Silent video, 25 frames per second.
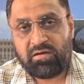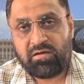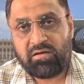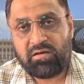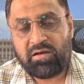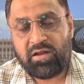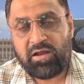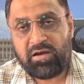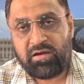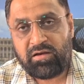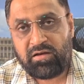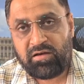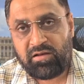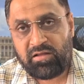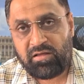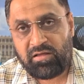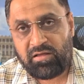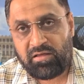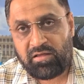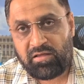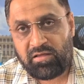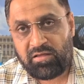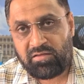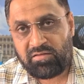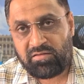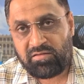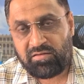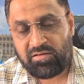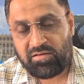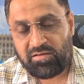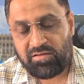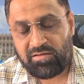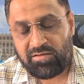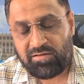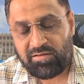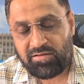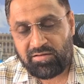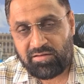
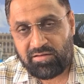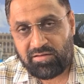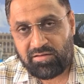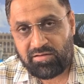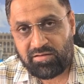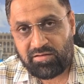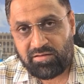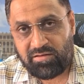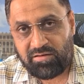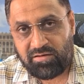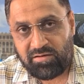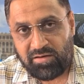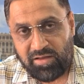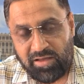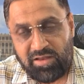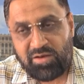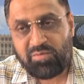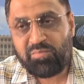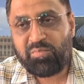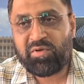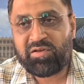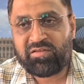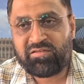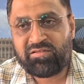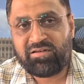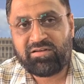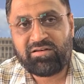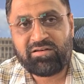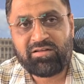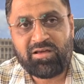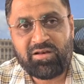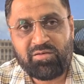99%